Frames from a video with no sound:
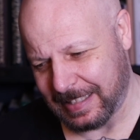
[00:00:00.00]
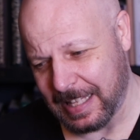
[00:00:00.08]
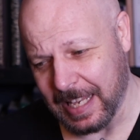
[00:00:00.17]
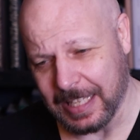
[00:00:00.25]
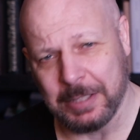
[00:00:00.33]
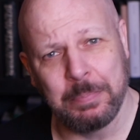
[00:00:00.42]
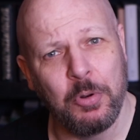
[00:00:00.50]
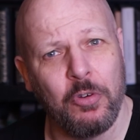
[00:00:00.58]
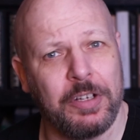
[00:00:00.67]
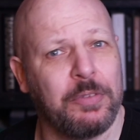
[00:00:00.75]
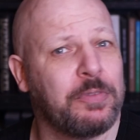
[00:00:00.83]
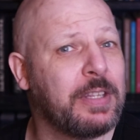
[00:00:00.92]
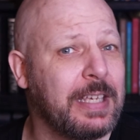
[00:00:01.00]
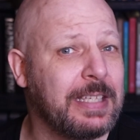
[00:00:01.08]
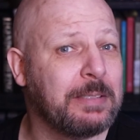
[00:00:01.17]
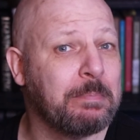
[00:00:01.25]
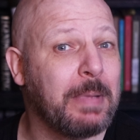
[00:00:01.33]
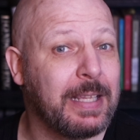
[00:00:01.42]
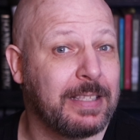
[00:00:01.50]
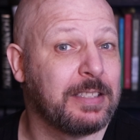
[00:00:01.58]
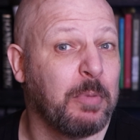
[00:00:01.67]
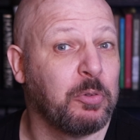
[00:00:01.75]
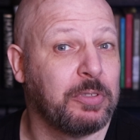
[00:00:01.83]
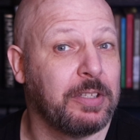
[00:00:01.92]
the exploring of these
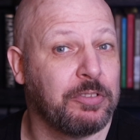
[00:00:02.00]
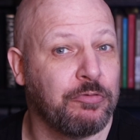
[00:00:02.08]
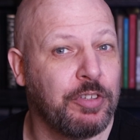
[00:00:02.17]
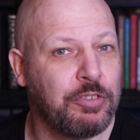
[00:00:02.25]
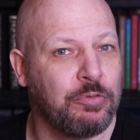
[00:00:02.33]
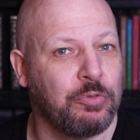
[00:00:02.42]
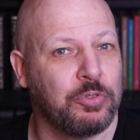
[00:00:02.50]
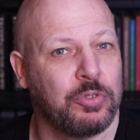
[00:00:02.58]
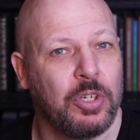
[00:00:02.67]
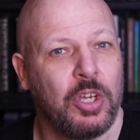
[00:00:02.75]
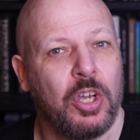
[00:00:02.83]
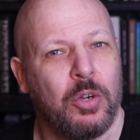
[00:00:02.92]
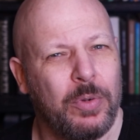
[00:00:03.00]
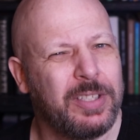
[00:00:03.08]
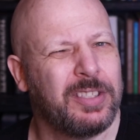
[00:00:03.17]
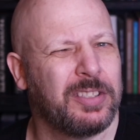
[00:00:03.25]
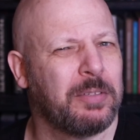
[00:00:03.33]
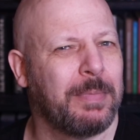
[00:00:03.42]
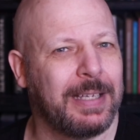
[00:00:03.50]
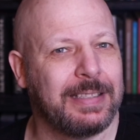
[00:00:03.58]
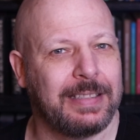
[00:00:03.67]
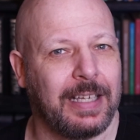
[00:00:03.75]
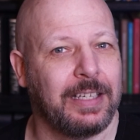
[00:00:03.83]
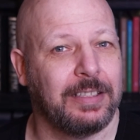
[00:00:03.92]
myths, motifs and rituals which is the
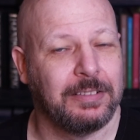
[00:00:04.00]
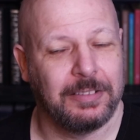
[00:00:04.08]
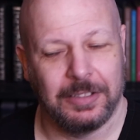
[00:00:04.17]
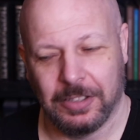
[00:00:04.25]
mainstay